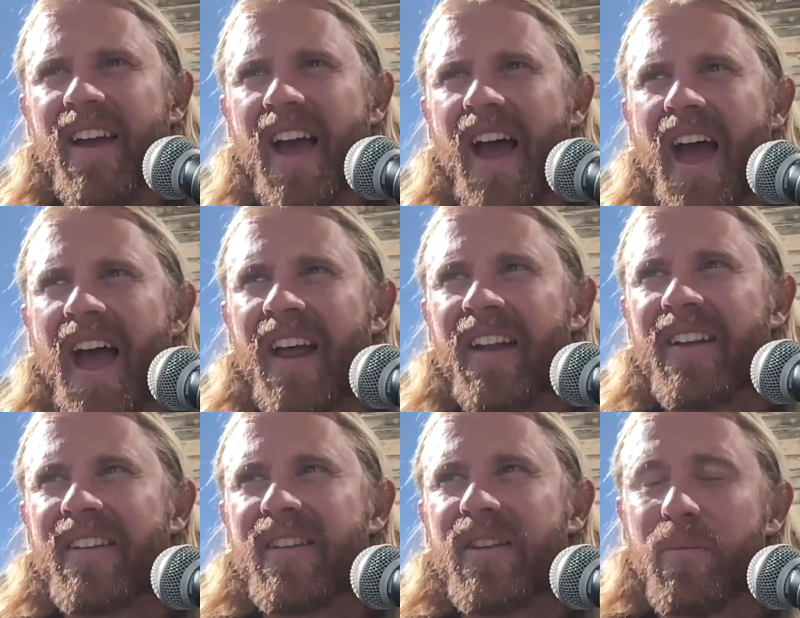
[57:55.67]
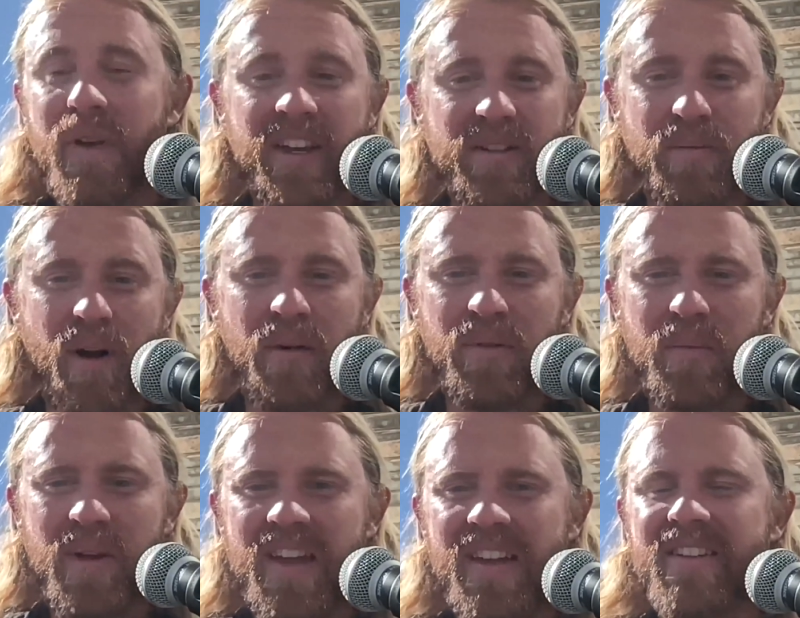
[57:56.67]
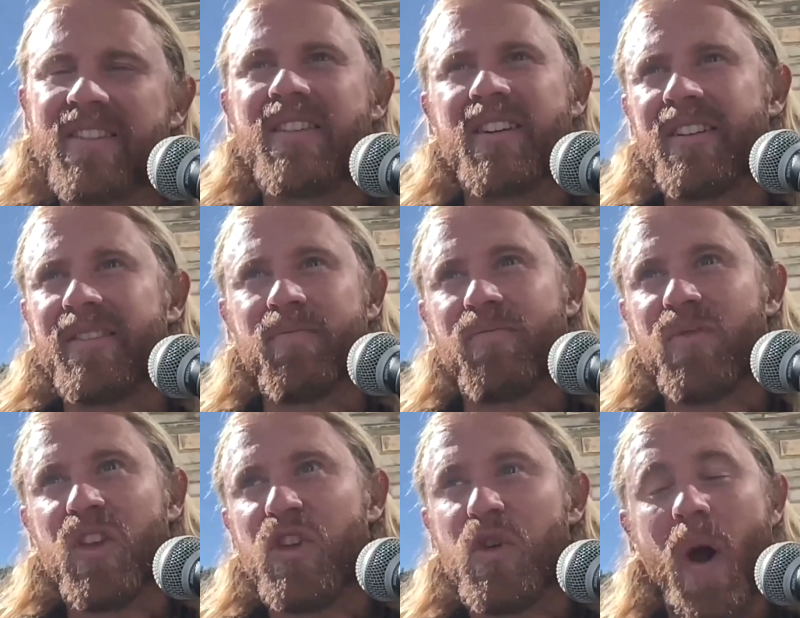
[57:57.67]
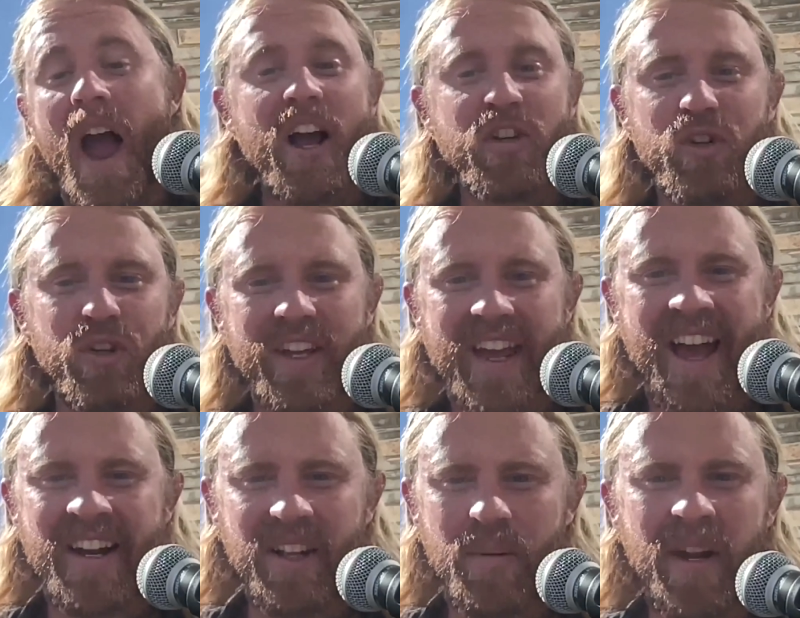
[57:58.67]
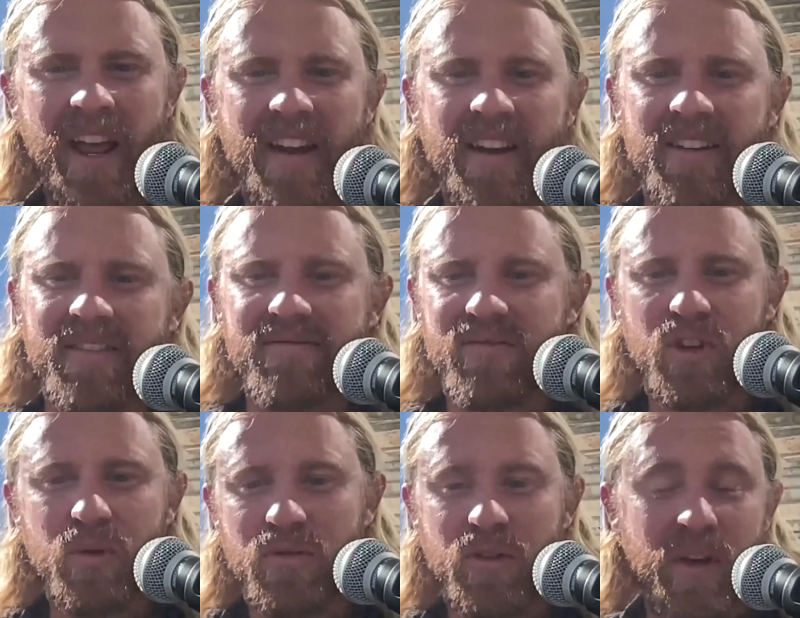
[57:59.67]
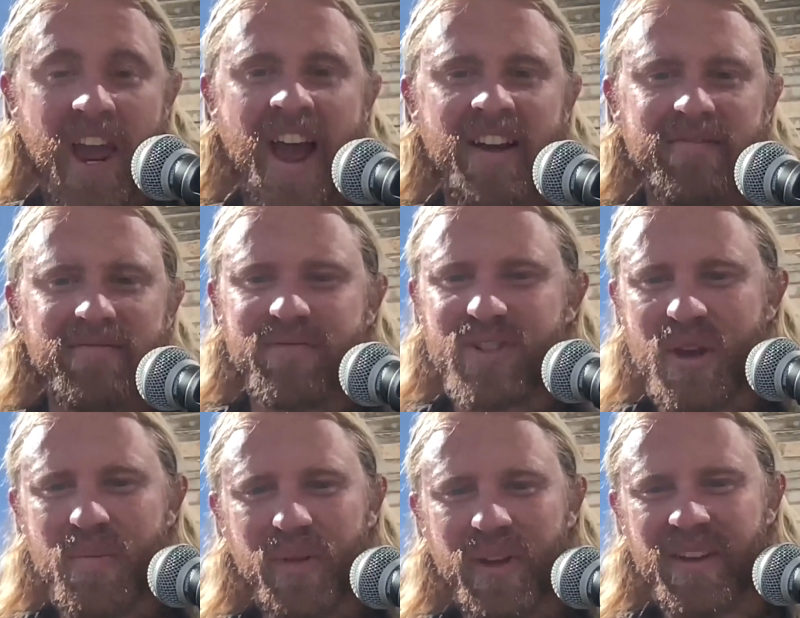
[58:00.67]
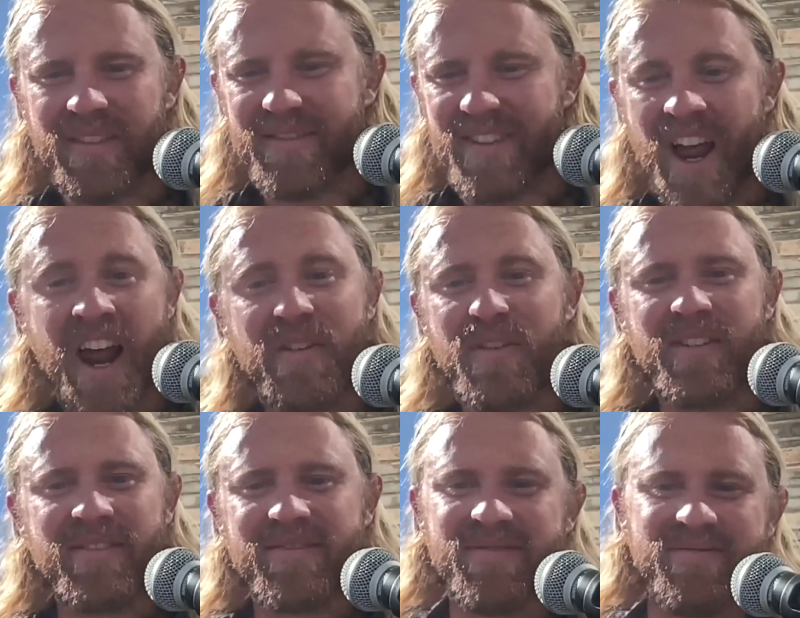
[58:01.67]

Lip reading: And the biggest problem to me is you actually can't eliminate it. You can't simply, not even